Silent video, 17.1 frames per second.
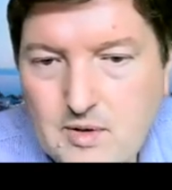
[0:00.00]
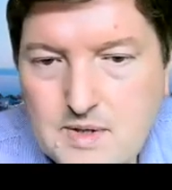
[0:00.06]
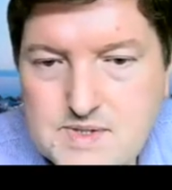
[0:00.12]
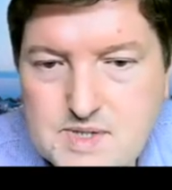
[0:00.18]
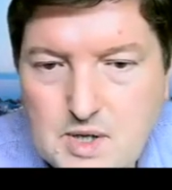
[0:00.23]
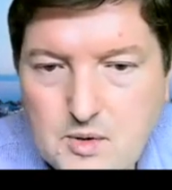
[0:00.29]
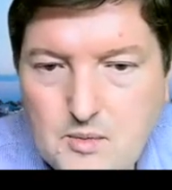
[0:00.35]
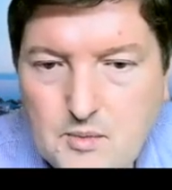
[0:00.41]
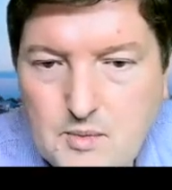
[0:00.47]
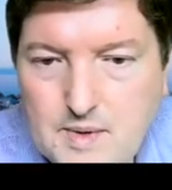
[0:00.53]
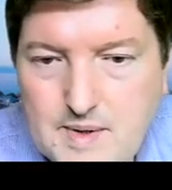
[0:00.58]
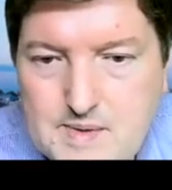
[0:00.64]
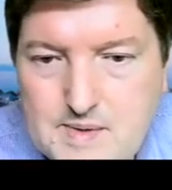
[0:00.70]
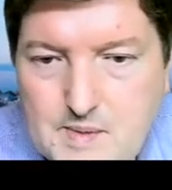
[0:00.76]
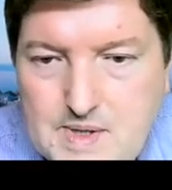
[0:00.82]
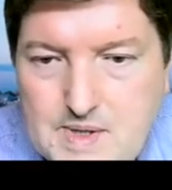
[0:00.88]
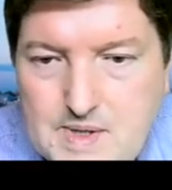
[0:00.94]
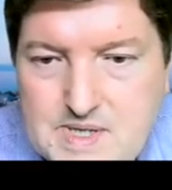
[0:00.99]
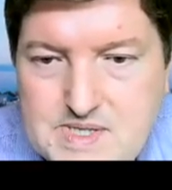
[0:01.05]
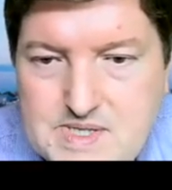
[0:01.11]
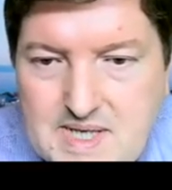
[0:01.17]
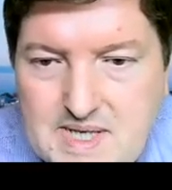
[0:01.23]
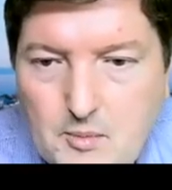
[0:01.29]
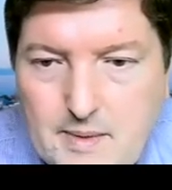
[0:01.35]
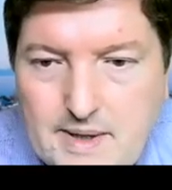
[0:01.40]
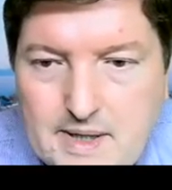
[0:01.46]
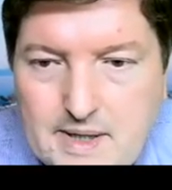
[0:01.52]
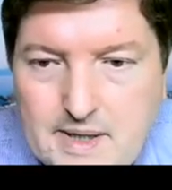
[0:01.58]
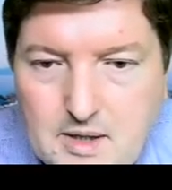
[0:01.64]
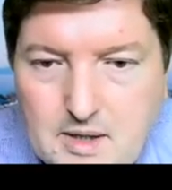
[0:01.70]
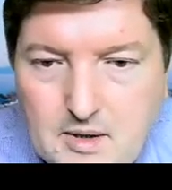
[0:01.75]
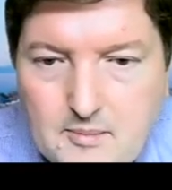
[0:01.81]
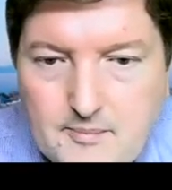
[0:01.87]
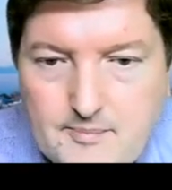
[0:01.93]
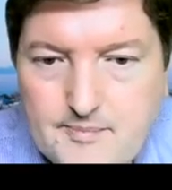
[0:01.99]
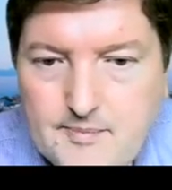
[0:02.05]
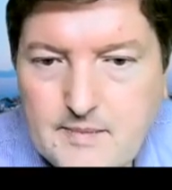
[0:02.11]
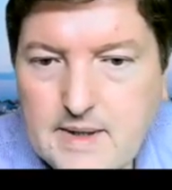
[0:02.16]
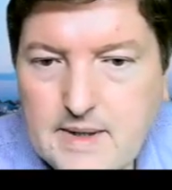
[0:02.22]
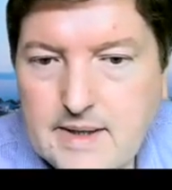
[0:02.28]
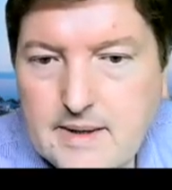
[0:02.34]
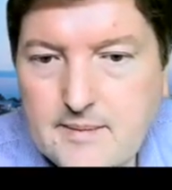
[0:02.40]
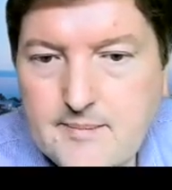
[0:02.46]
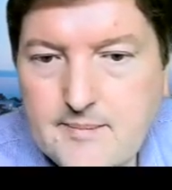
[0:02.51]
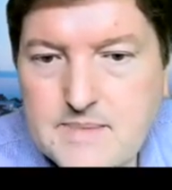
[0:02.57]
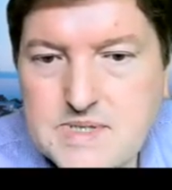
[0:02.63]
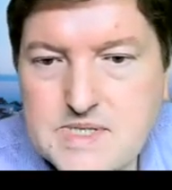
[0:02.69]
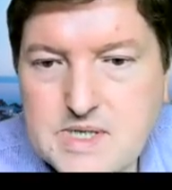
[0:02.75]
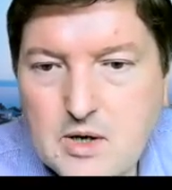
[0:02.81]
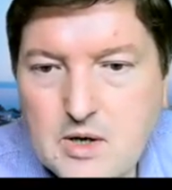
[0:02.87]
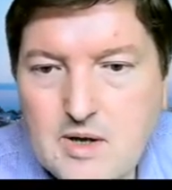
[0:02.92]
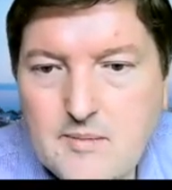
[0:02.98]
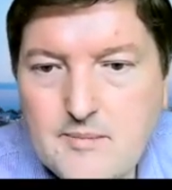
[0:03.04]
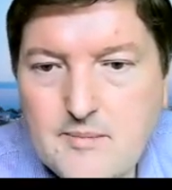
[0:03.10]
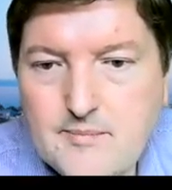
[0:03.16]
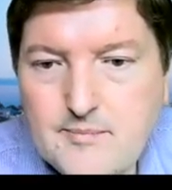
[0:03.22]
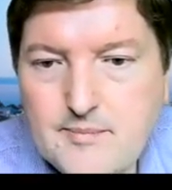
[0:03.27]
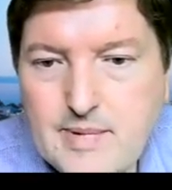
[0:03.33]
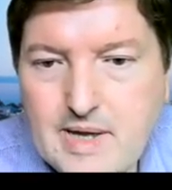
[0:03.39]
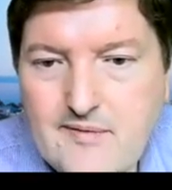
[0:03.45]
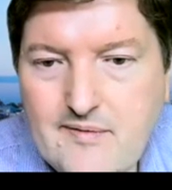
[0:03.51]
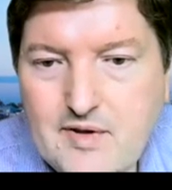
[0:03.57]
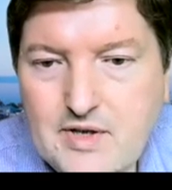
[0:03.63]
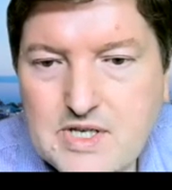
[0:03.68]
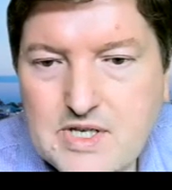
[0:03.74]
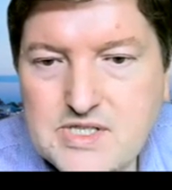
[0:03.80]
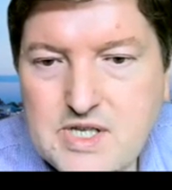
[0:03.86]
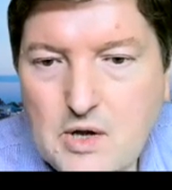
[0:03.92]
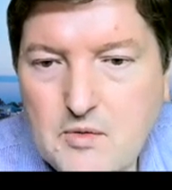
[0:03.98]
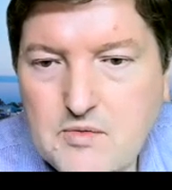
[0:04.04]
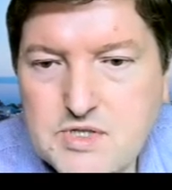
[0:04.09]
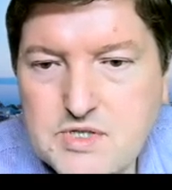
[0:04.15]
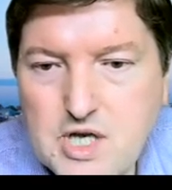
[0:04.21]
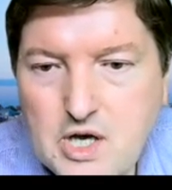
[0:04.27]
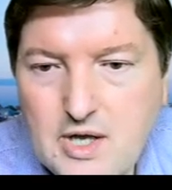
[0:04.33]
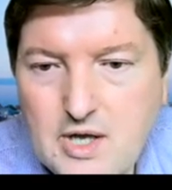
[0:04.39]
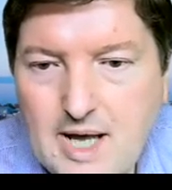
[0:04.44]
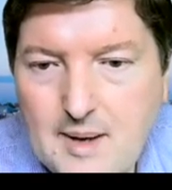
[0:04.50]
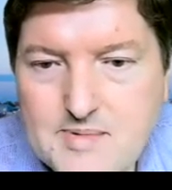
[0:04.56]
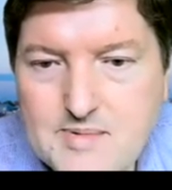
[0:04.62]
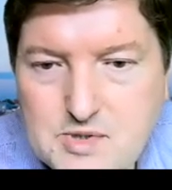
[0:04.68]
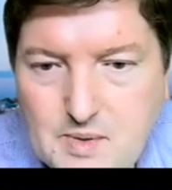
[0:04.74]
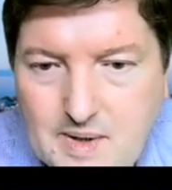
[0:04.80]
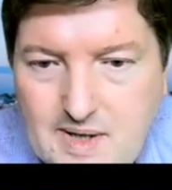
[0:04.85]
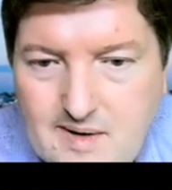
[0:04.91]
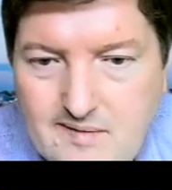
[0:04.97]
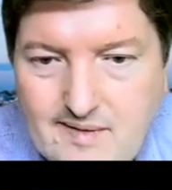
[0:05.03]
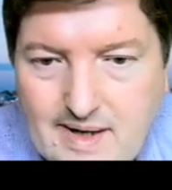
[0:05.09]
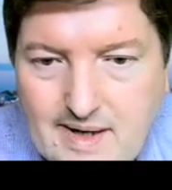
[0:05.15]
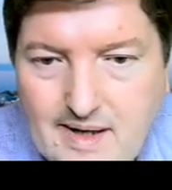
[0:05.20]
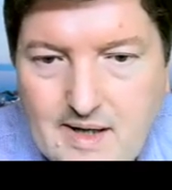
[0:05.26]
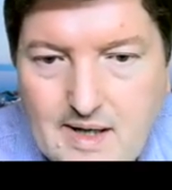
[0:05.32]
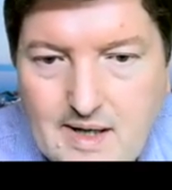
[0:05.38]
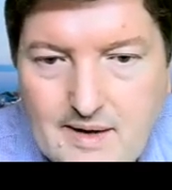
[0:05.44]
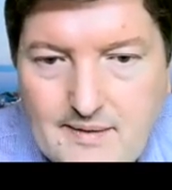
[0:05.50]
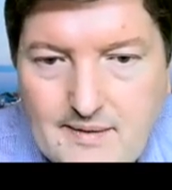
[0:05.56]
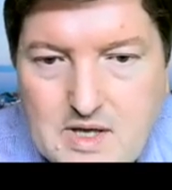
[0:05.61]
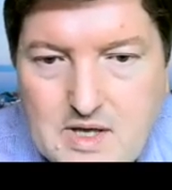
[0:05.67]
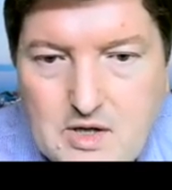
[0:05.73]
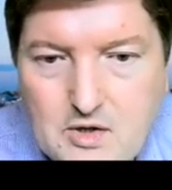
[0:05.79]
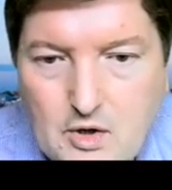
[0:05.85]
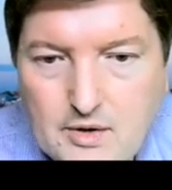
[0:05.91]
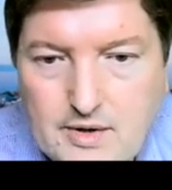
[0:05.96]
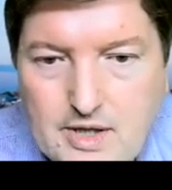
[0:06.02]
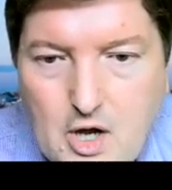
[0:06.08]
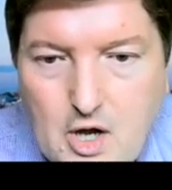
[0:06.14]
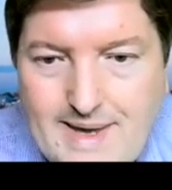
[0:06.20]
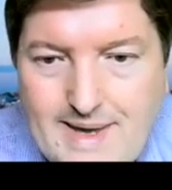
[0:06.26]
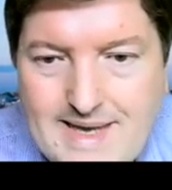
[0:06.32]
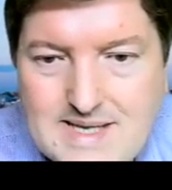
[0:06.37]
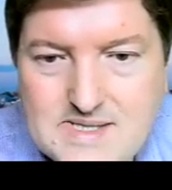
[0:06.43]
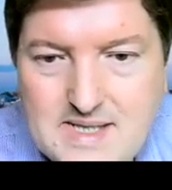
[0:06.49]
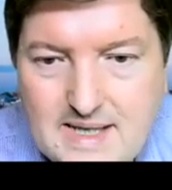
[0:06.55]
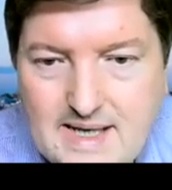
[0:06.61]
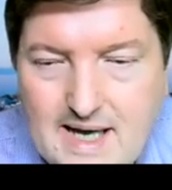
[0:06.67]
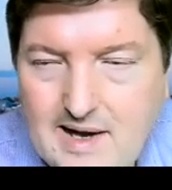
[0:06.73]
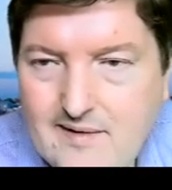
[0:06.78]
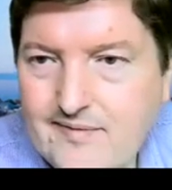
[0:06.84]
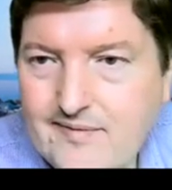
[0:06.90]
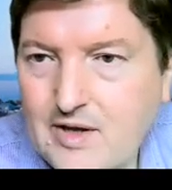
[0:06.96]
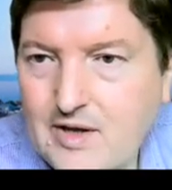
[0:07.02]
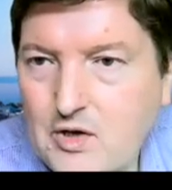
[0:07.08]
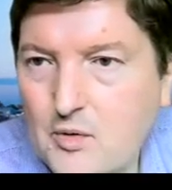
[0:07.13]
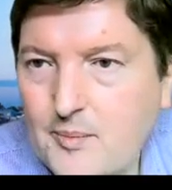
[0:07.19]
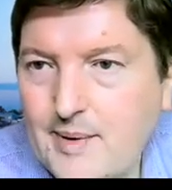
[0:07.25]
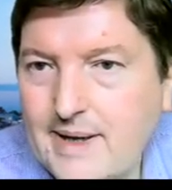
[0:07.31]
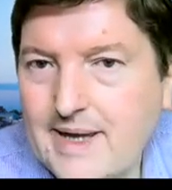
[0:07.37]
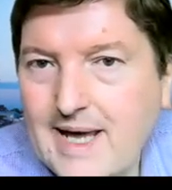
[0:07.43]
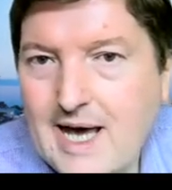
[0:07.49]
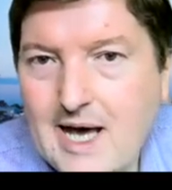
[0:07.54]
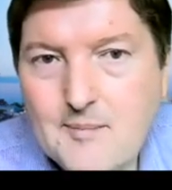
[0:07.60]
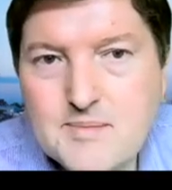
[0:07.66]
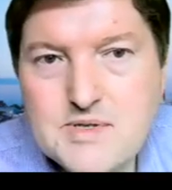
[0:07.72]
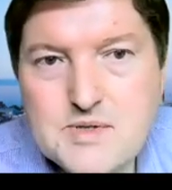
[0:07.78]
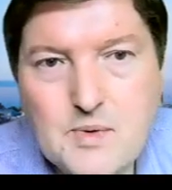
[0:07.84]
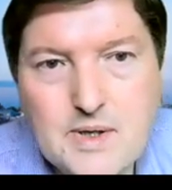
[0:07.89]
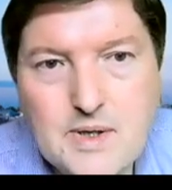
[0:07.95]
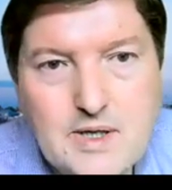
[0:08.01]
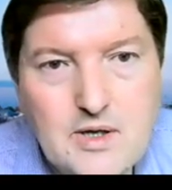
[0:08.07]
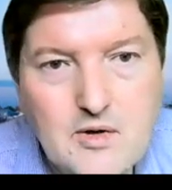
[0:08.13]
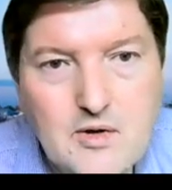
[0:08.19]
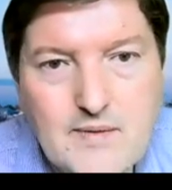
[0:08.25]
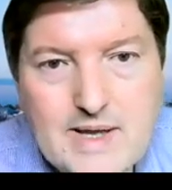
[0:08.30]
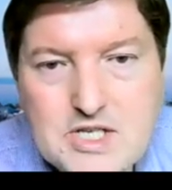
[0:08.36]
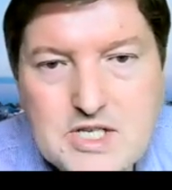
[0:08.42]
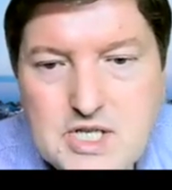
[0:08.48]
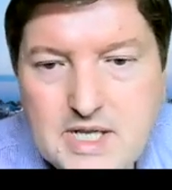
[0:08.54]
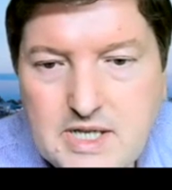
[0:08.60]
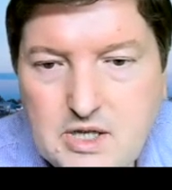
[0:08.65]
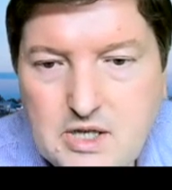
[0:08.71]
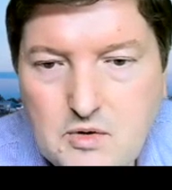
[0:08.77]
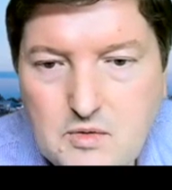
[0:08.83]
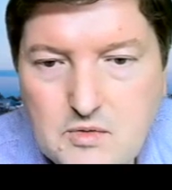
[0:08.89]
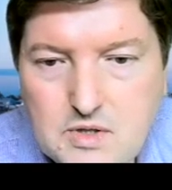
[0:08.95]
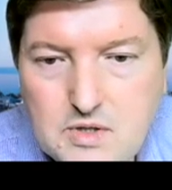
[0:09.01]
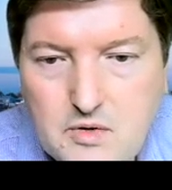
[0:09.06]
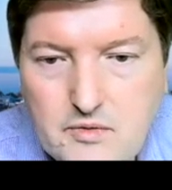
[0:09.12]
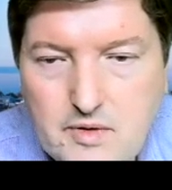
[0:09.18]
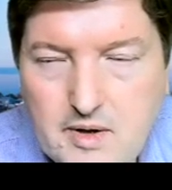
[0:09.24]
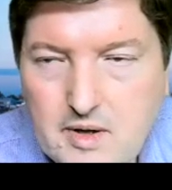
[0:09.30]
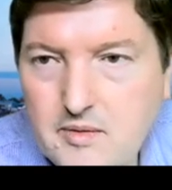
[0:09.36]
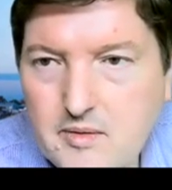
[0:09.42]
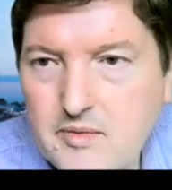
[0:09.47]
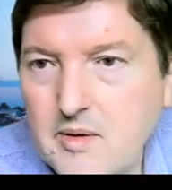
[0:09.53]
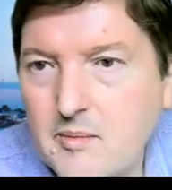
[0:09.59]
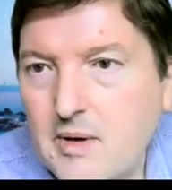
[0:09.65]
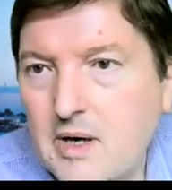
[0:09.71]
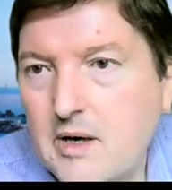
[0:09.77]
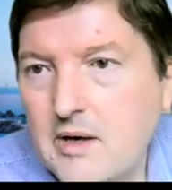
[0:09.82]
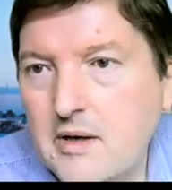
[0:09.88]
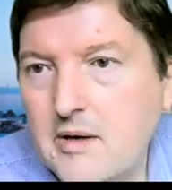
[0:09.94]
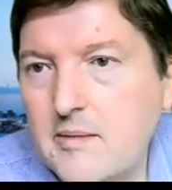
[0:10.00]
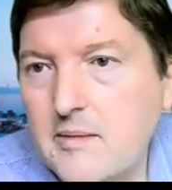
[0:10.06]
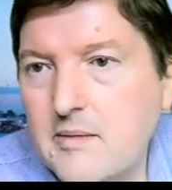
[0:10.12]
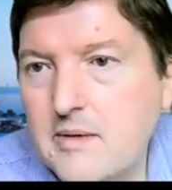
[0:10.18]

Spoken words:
So we'll see what we can do. Yeah. So, but if you just don't turn up to anything and that you've got no ECF, then you'll be capped when you eventually do the mark.